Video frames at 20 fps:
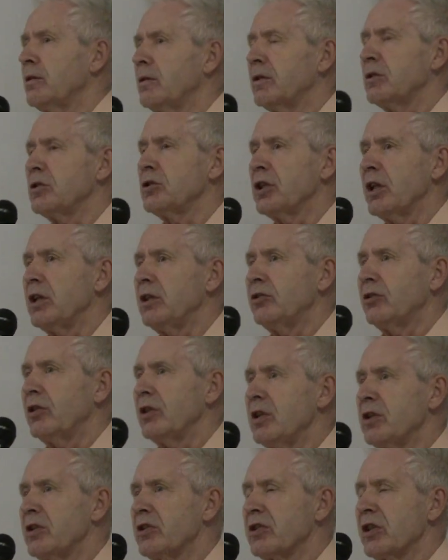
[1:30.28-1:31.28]
the
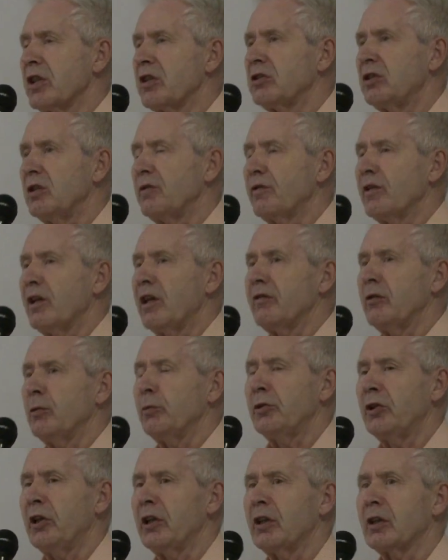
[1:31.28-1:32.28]
JT65 in
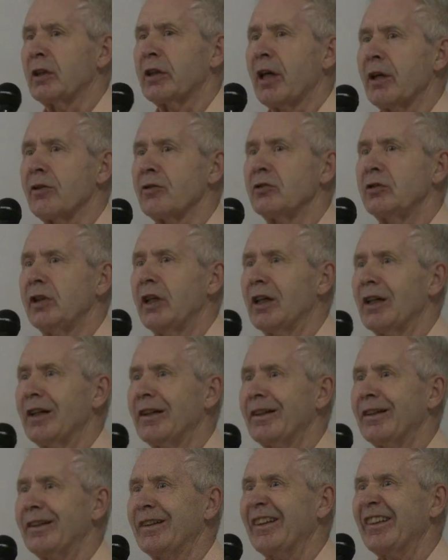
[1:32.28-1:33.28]
particular goes
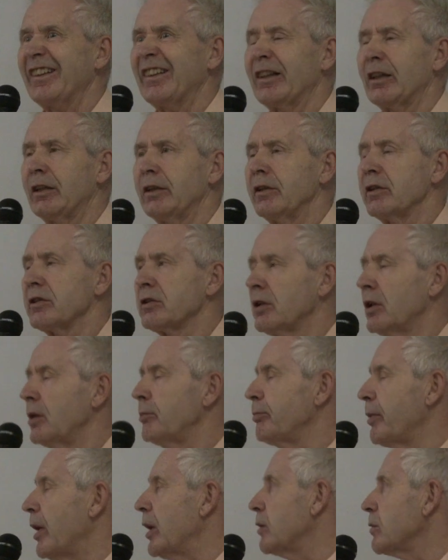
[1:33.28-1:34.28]
ding-ling-ling-ling-ling, it's
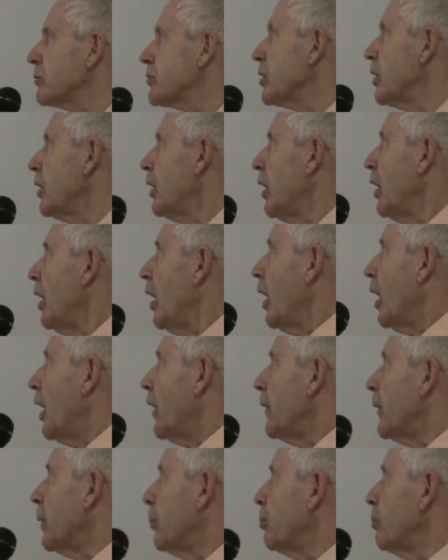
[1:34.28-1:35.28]
like bells.
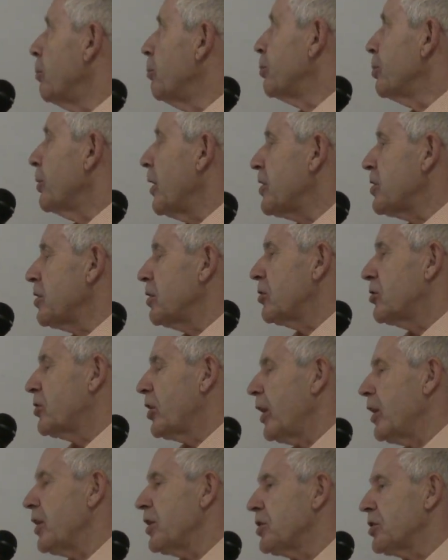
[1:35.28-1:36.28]
The
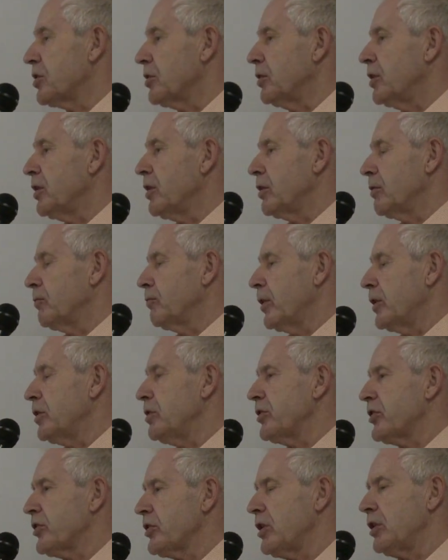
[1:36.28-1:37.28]
presentation, when
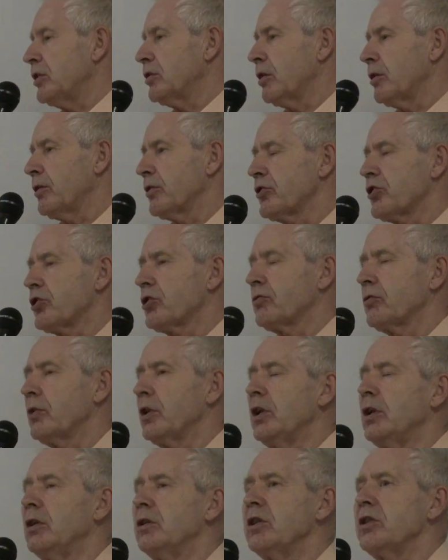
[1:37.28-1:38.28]
you see it on the
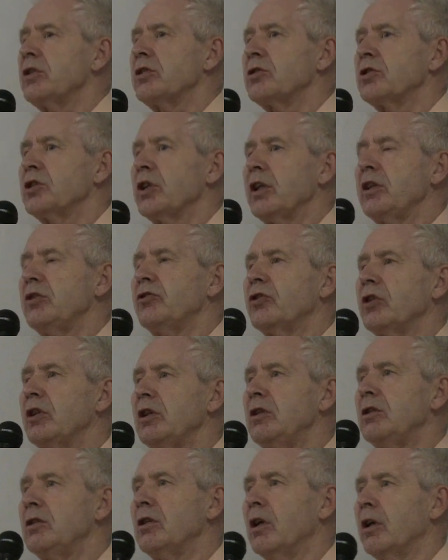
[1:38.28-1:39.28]
screen, is
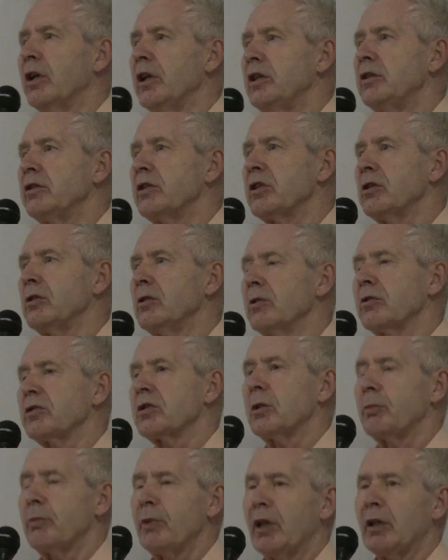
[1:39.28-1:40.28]
JT9. It looks
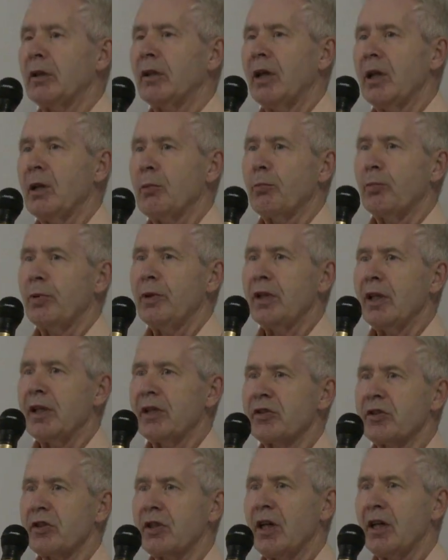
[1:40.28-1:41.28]
a bit like
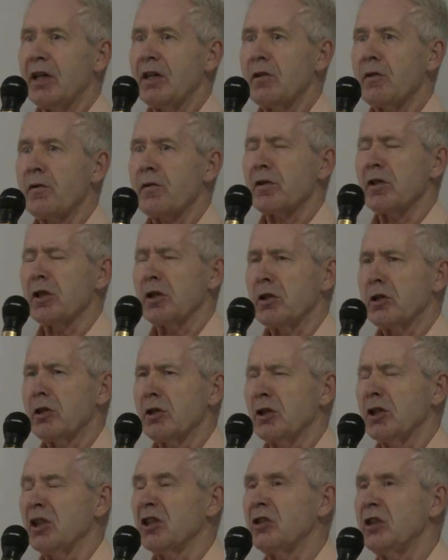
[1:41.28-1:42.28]

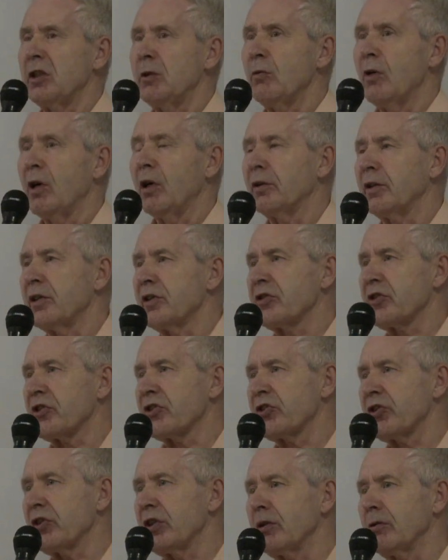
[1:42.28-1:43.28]
PSK31. It's a
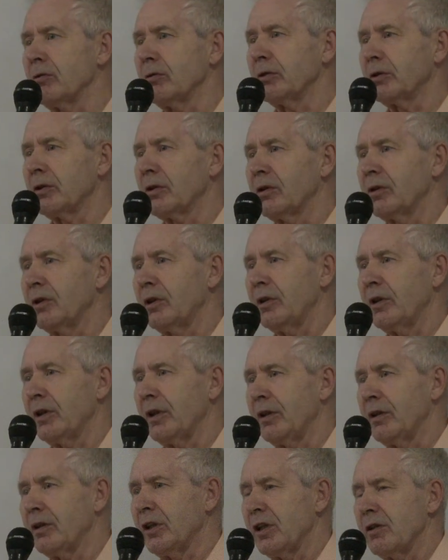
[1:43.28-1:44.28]
single little
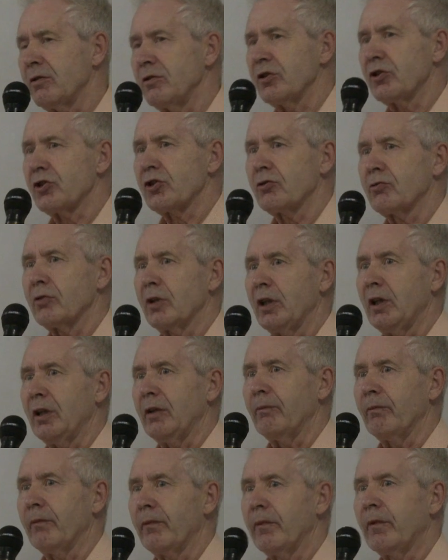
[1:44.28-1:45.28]
line down your
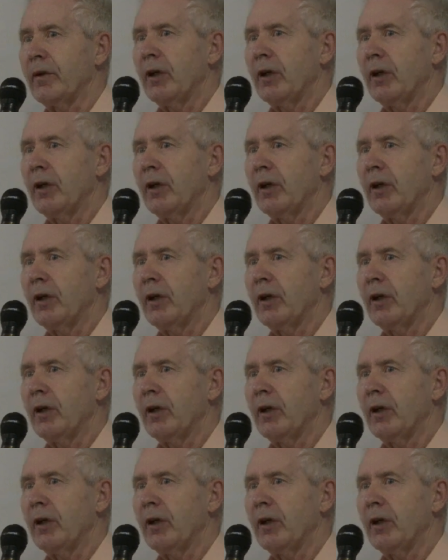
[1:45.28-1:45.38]
screen.